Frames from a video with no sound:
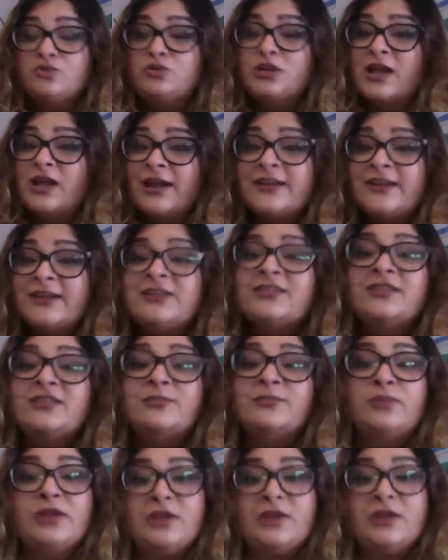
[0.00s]
liked
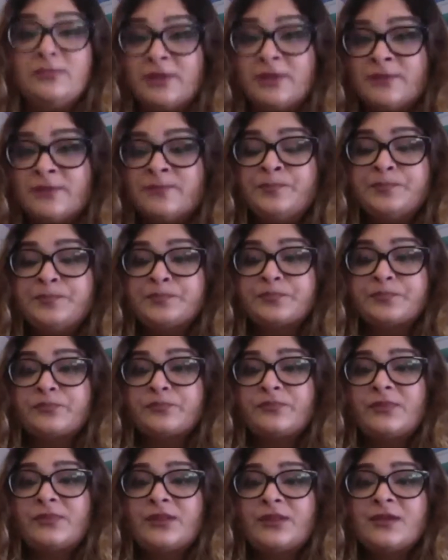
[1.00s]
the premium
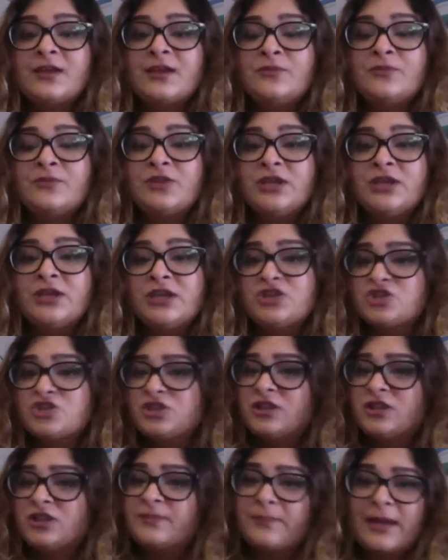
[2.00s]

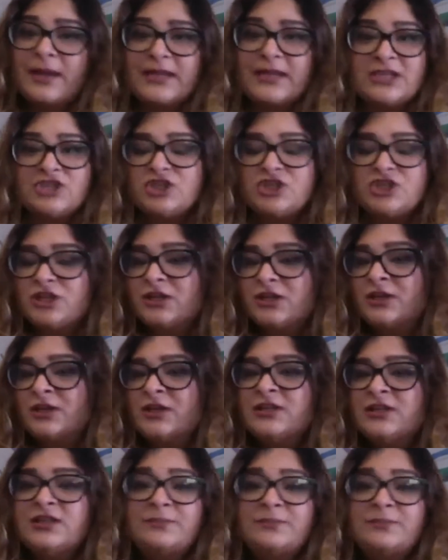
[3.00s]
communication, the packaging,
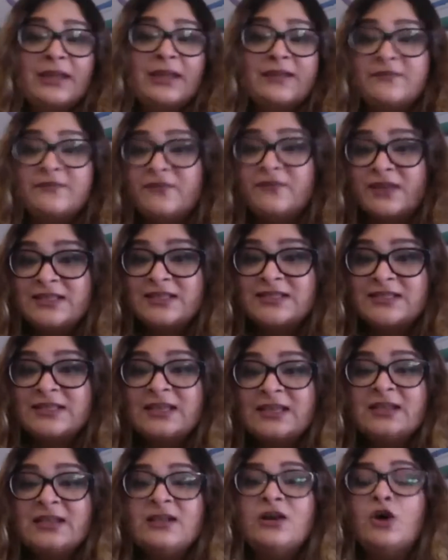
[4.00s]
the benefits
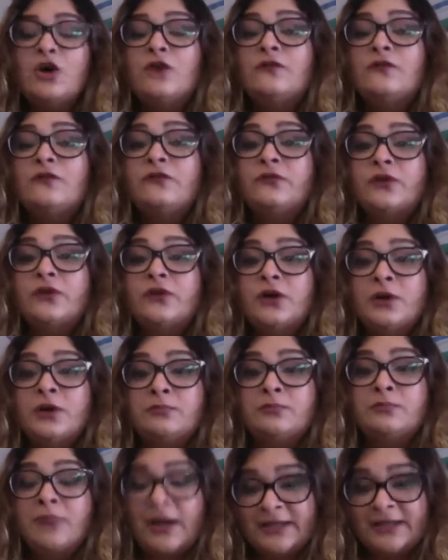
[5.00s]
of
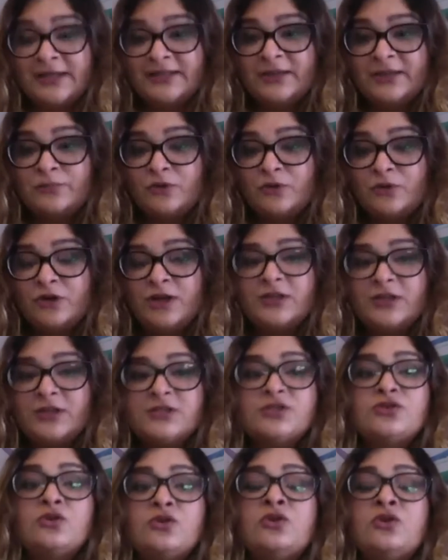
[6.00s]
buying that product.
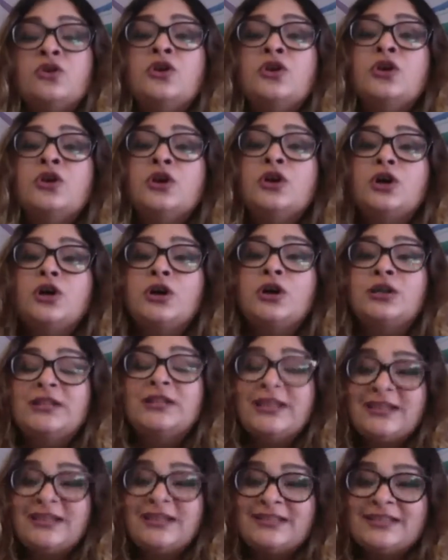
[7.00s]
So,
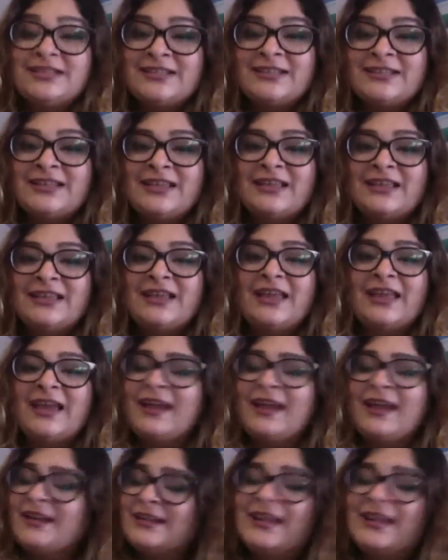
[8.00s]
LinkedIn
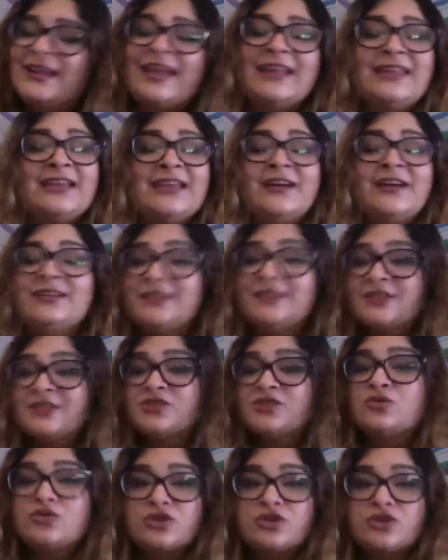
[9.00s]
and any other
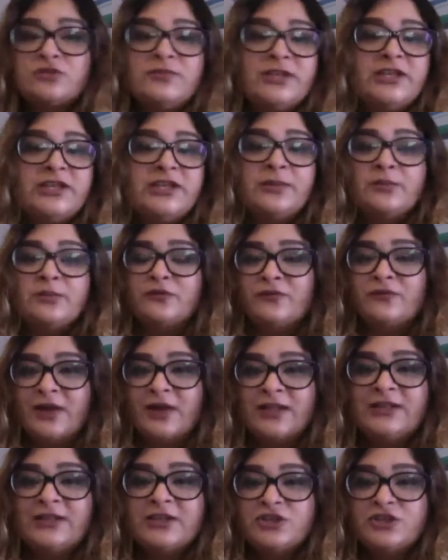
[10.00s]
social media
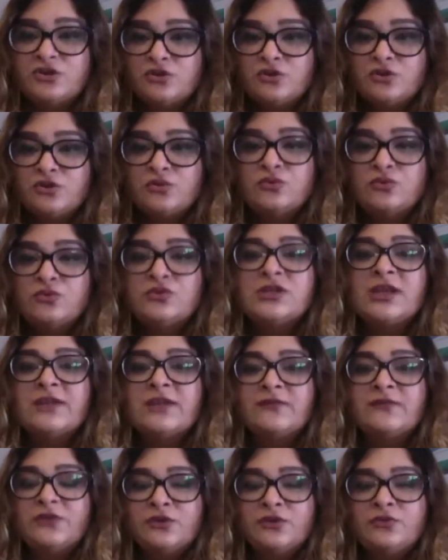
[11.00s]
profile that you use,
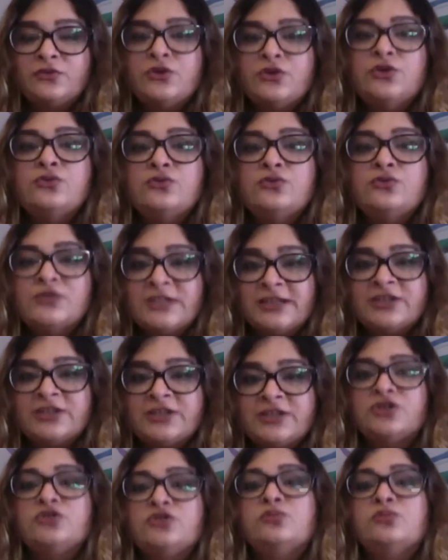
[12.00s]
if you use
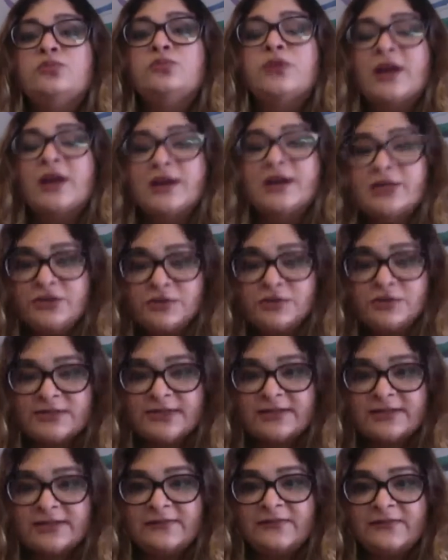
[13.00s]
it to brand
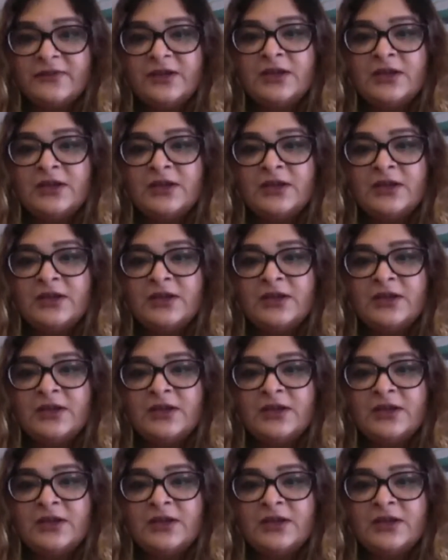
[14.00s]
yourself,